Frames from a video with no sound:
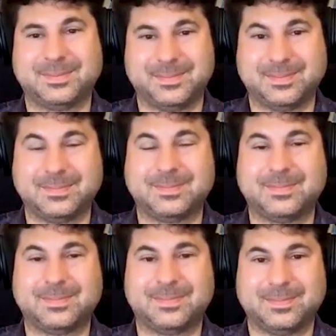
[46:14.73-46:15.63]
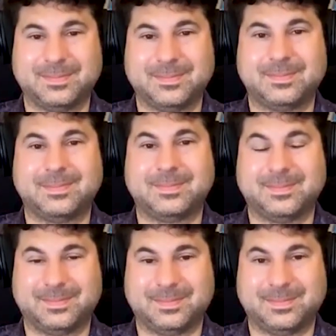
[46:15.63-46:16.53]

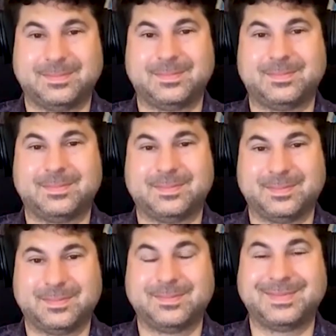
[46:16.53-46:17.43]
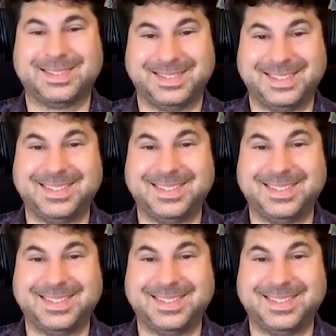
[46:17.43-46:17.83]
(not speaking)